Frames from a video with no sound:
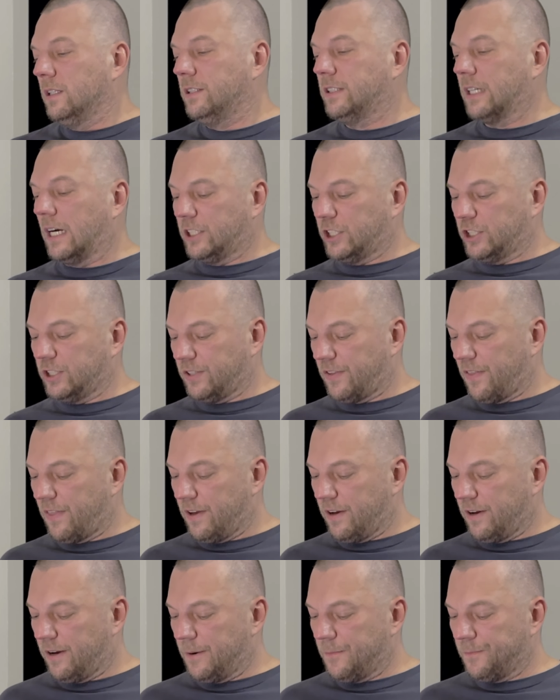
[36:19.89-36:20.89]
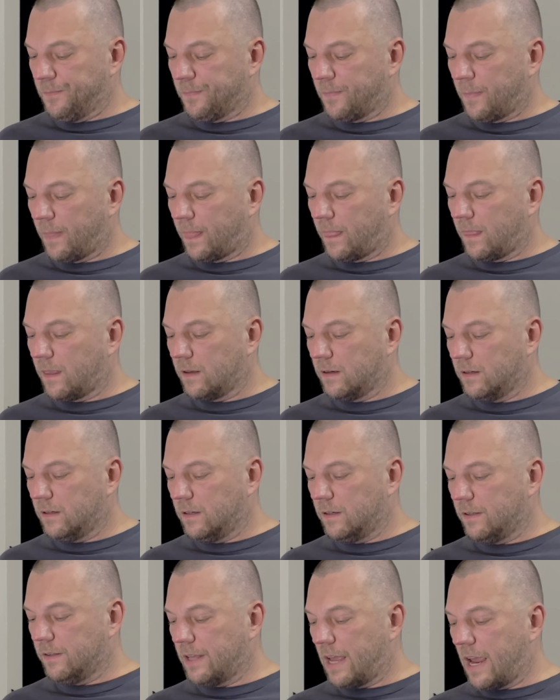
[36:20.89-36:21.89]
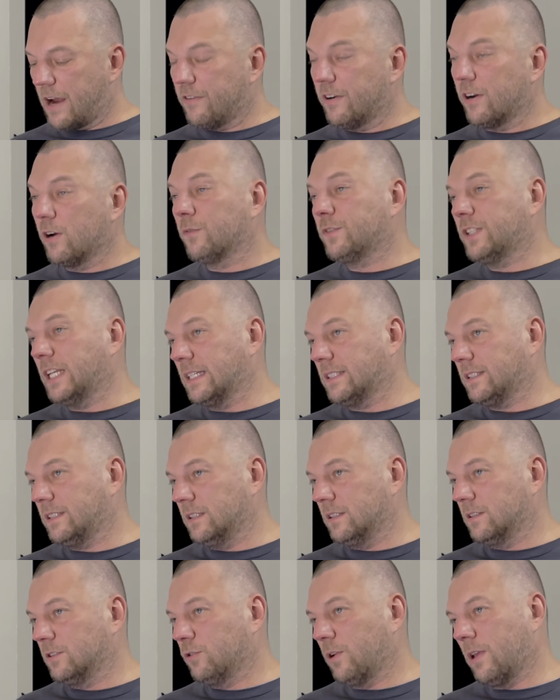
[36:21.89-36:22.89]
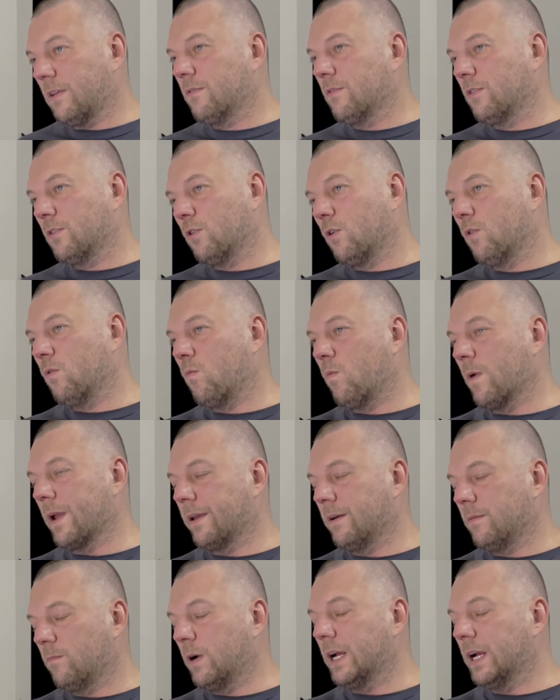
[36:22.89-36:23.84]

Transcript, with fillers: touches the area of testing. So even though we